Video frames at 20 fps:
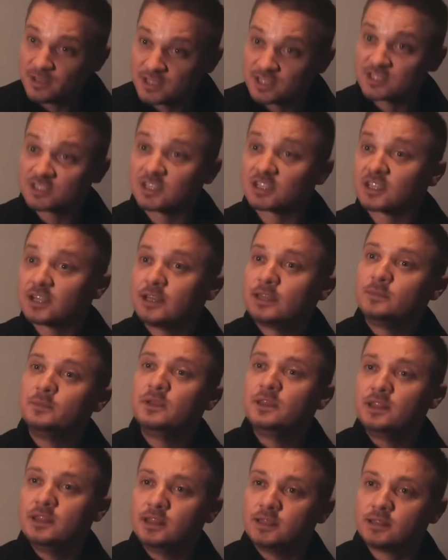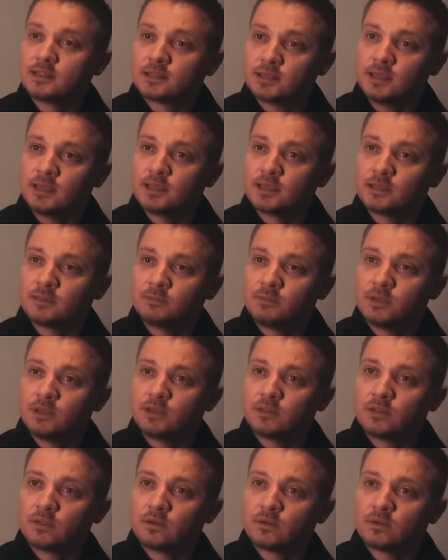this is like an immediate thing,
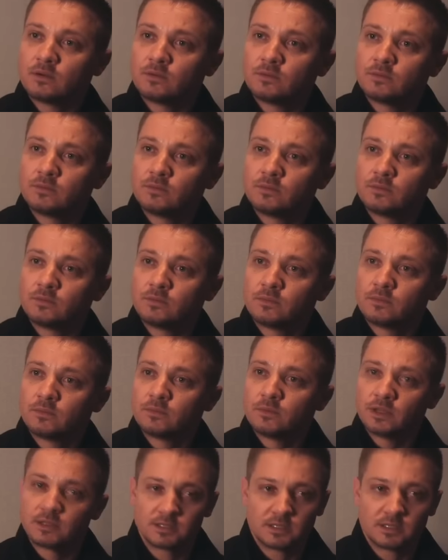being there, mm-hmm.